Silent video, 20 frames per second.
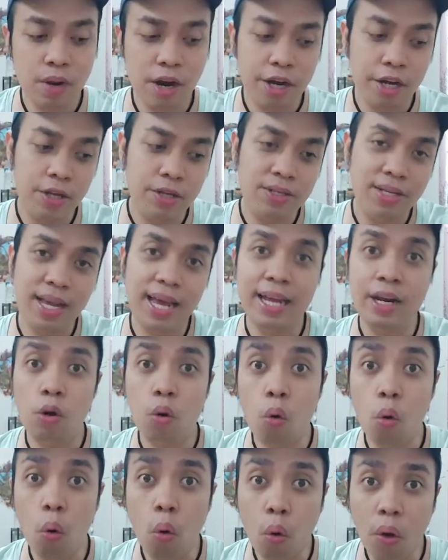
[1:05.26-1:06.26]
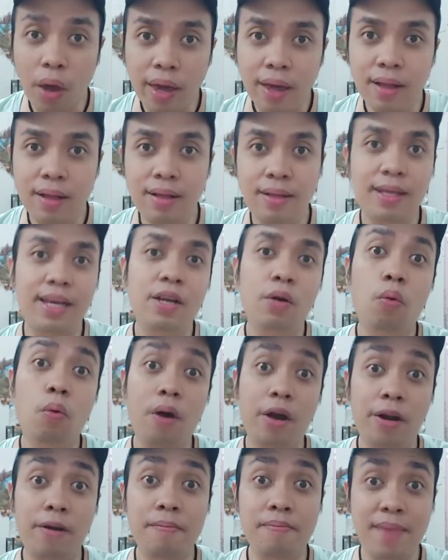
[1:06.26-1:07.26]
we are using an oil and
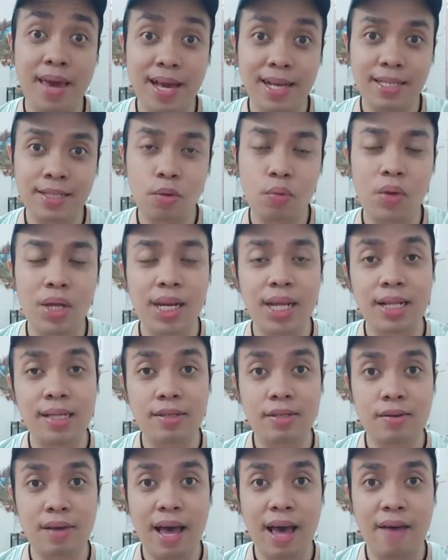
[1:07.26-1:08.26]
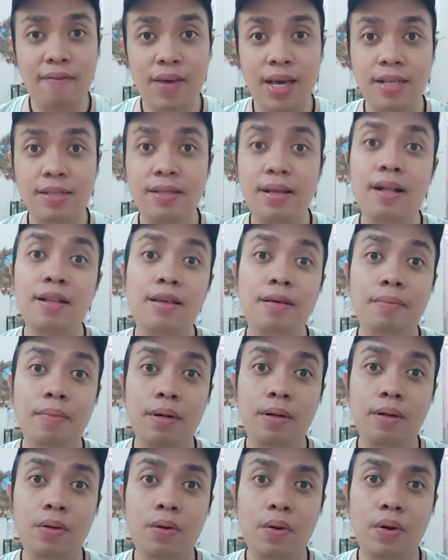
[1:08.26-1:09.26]
water mix, we need to have a
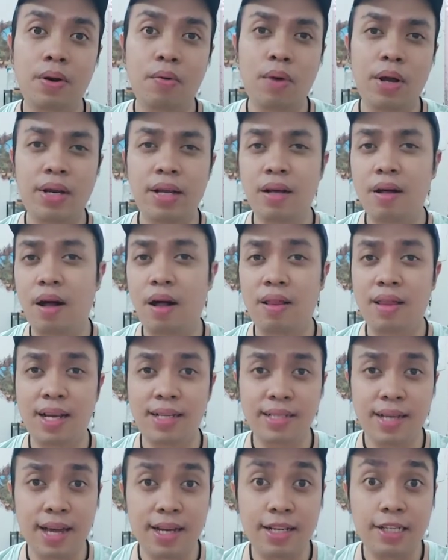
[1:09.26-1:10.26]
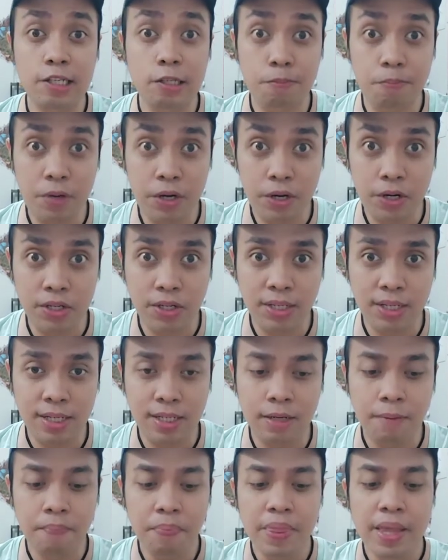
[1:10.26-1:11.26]
soluble, or what we call as a
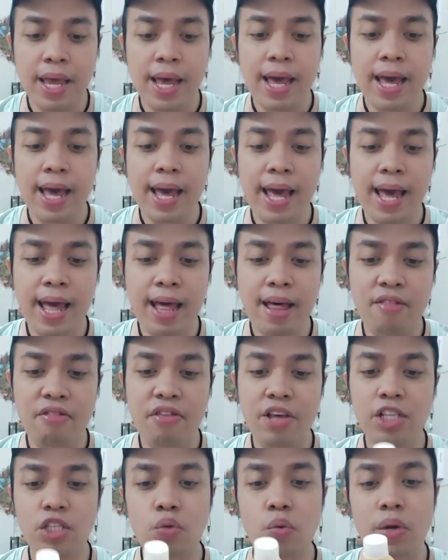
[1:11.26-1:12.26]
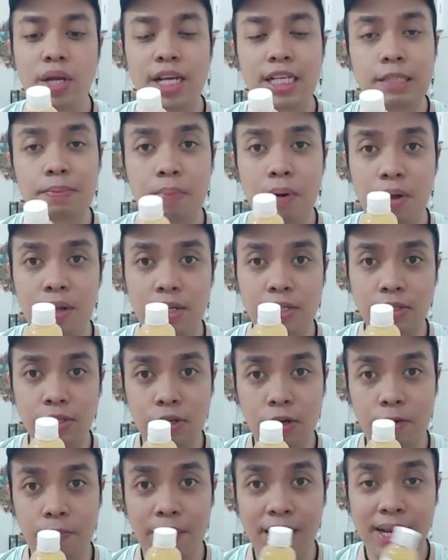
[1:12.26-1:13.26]
dispersant. And this one is
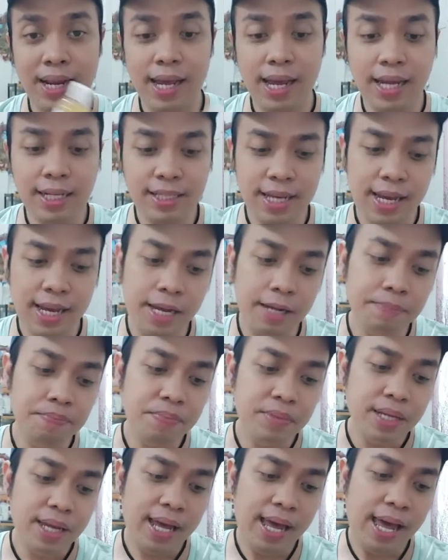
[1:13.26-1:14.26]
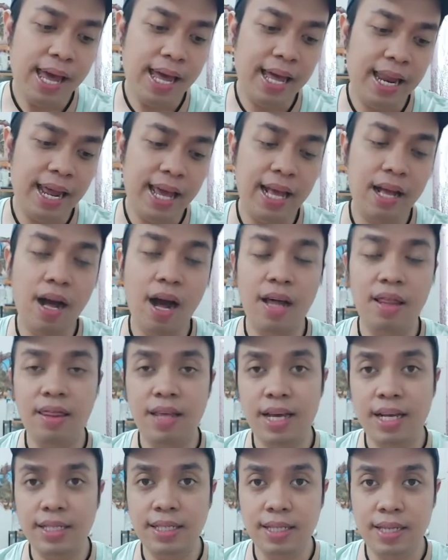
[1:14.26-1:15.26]
polysorbate 80. And I got
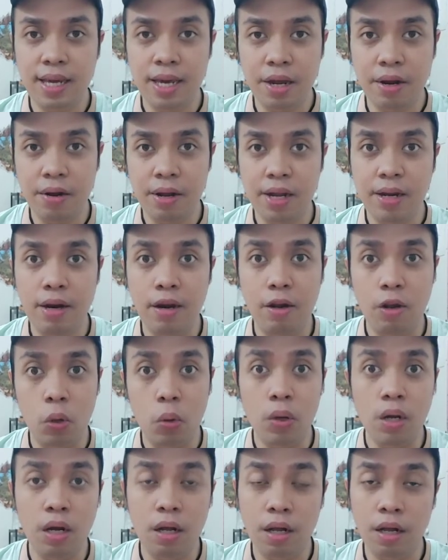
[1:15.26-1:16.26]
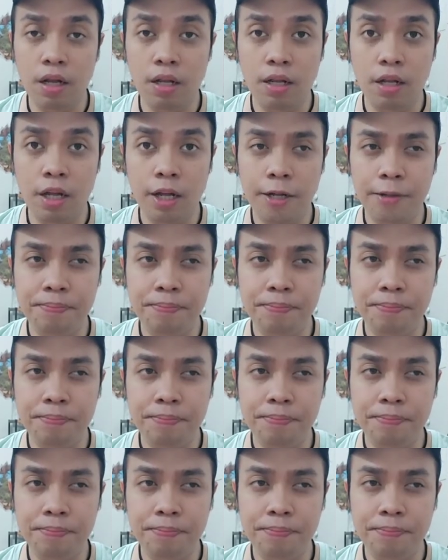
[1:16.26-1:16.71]
this here in a local